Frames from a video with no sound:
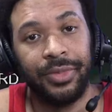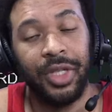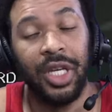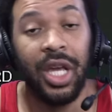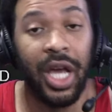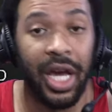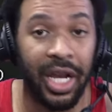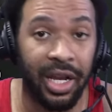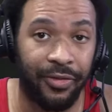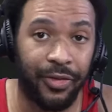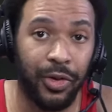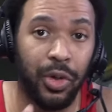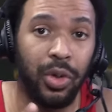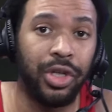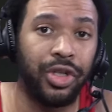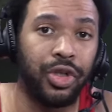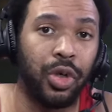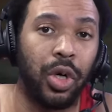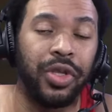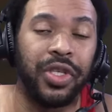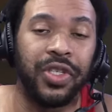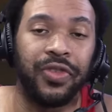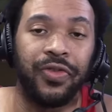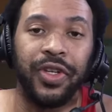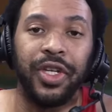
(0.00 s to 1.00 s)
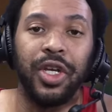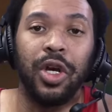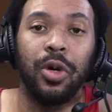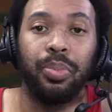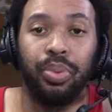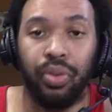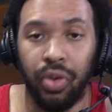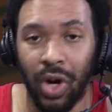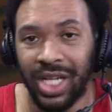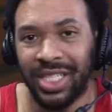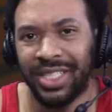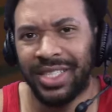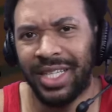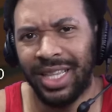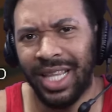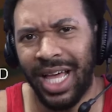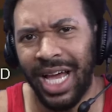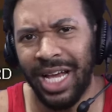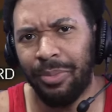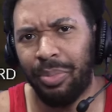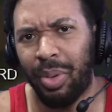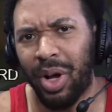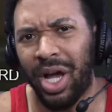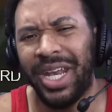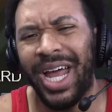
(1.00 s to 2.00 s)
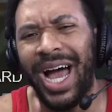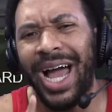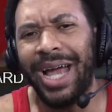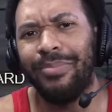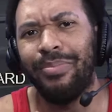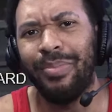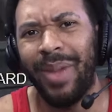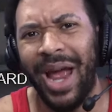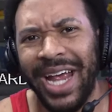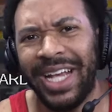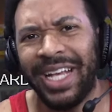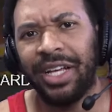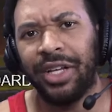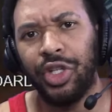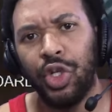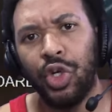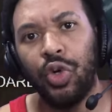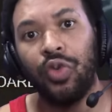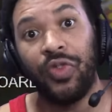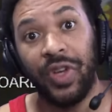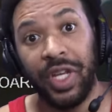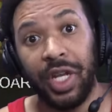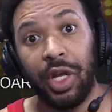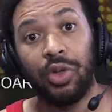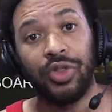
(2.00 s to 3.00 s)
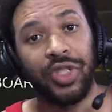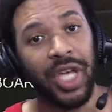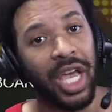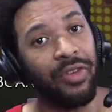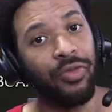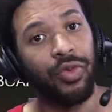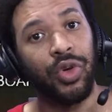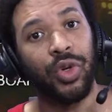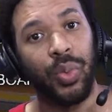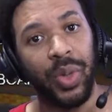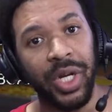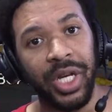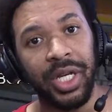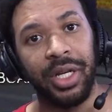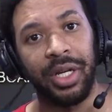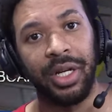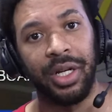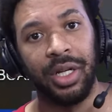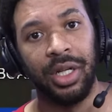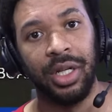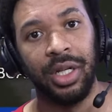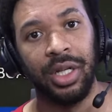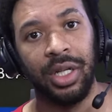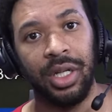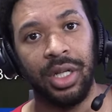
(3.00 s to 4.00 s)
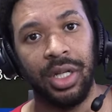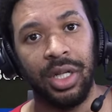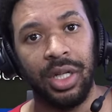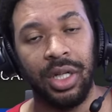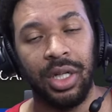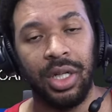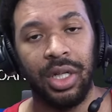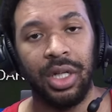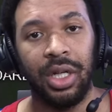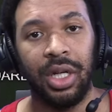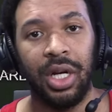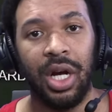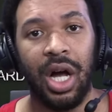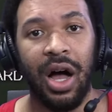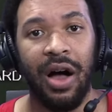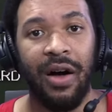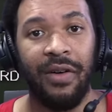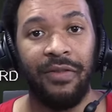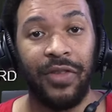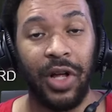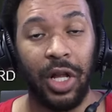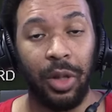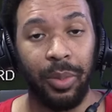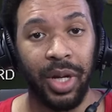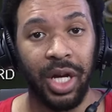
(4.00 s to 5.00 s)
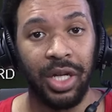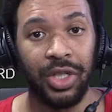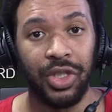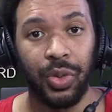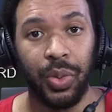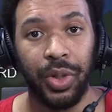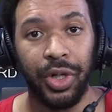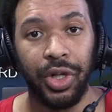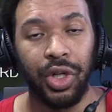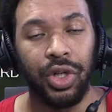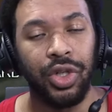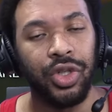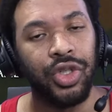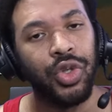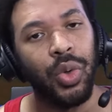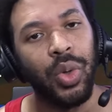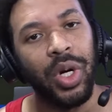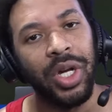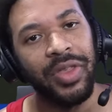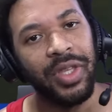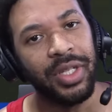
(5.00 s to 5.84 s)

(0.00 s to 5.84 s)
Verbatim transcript: And if you enjoyed this video, press the like button. I make new videos every week. Follow me on Twitter, join the